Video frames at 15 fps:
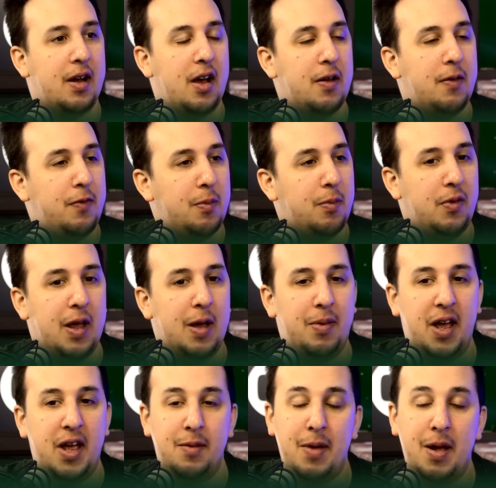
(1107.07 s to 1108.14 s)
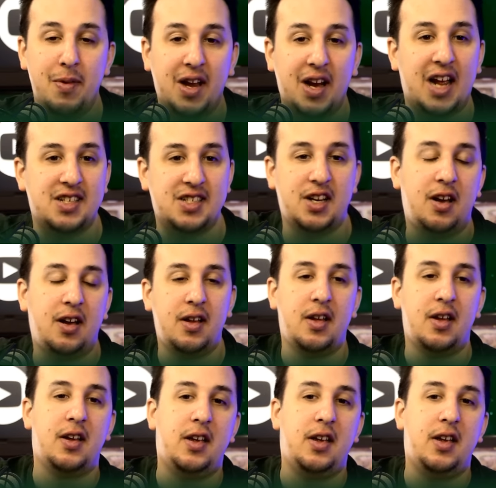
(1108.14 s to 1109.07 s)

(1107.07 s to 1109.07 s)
kind of football they played. And maybe Glasner, 100%.